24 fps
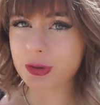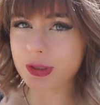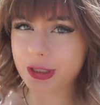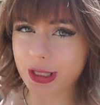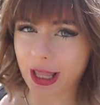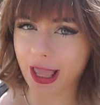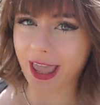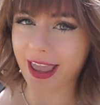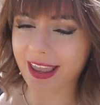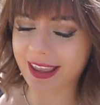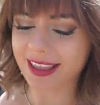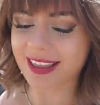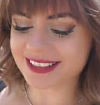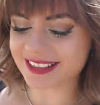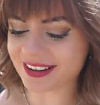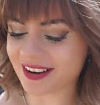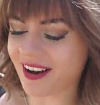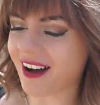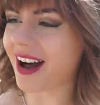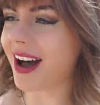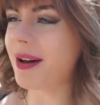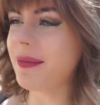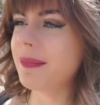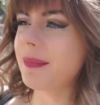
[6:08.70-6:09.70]
slay.
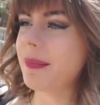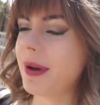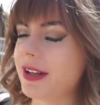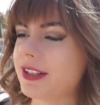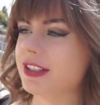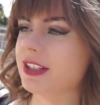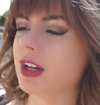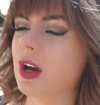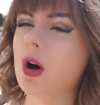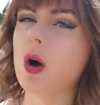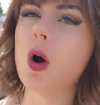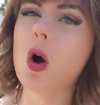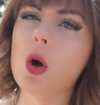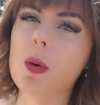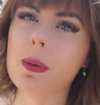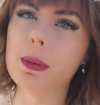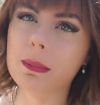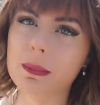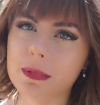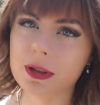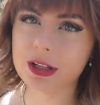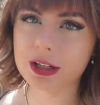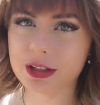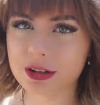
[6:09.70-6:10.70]
So I'm about to go home,
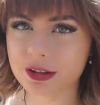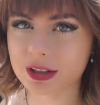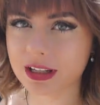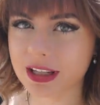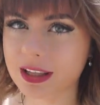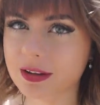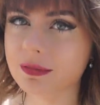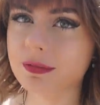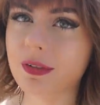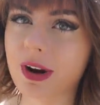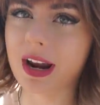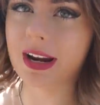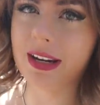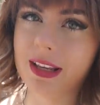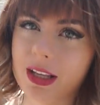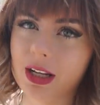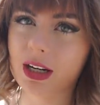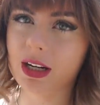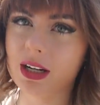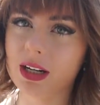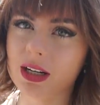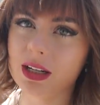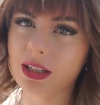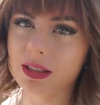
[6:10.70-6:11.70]
I'm literally right
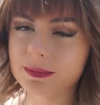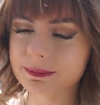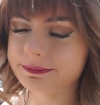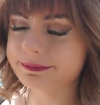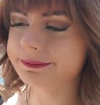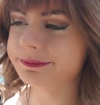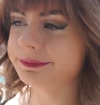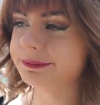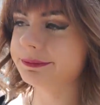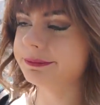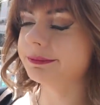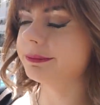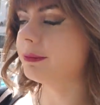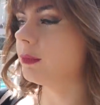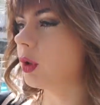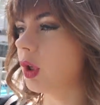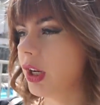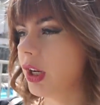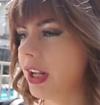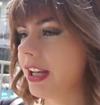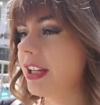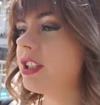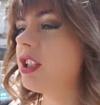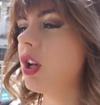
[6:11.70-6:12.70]
here
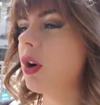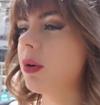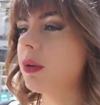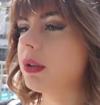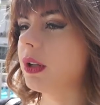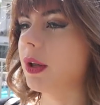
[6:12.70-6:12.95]
we're like so